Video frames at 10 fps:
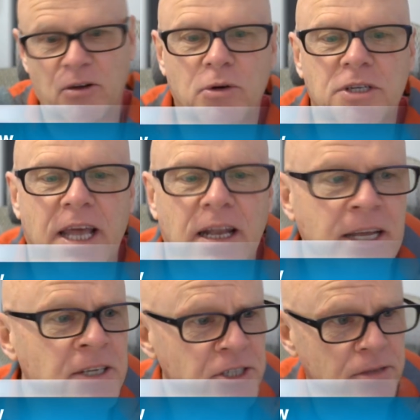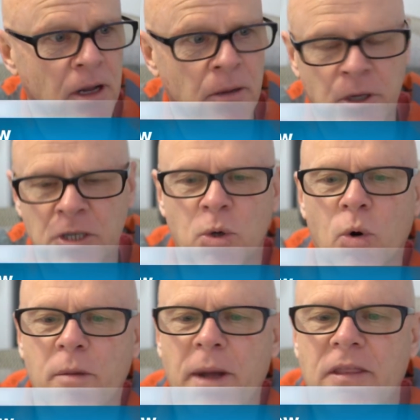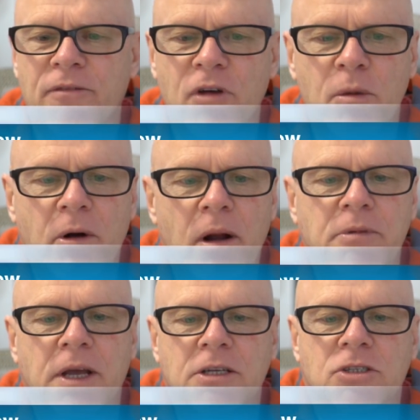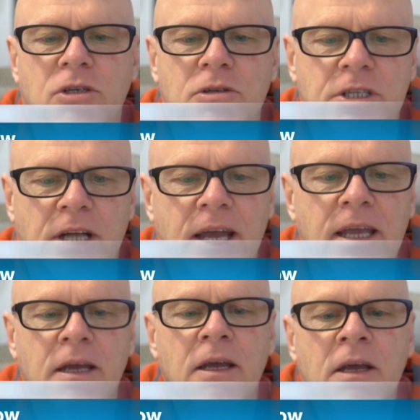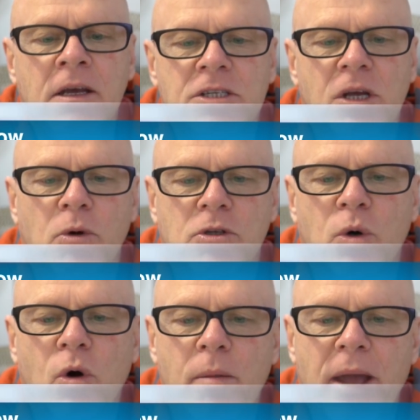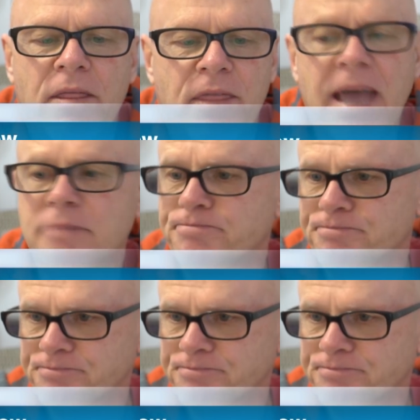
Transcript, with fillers: How good is that lens? And I'm going to talk about the firmware update too today. So we'll talk about that.